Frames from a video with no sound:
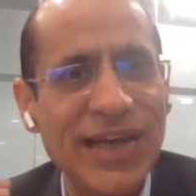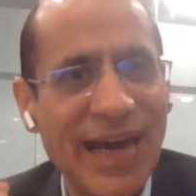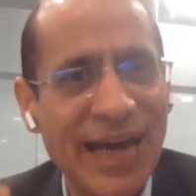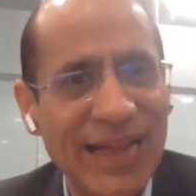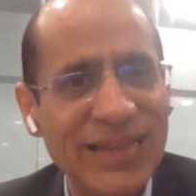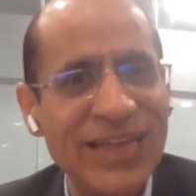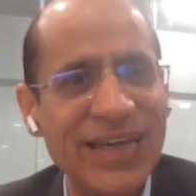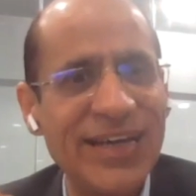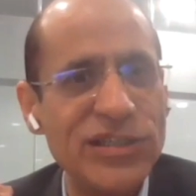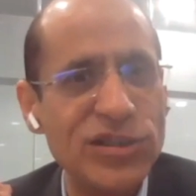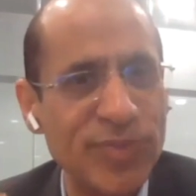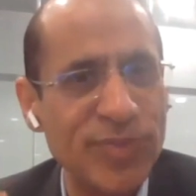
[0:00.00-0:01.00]

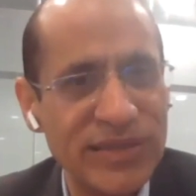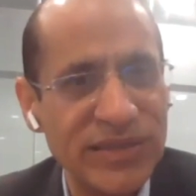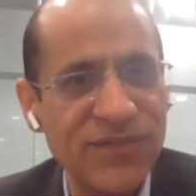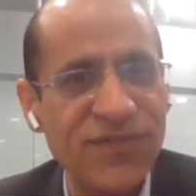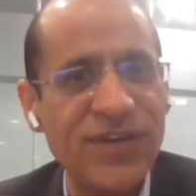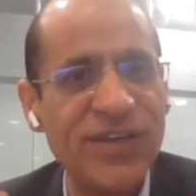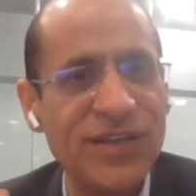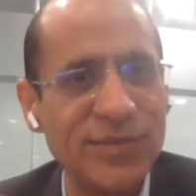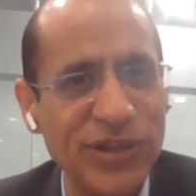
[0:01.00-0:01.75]
healthcare specific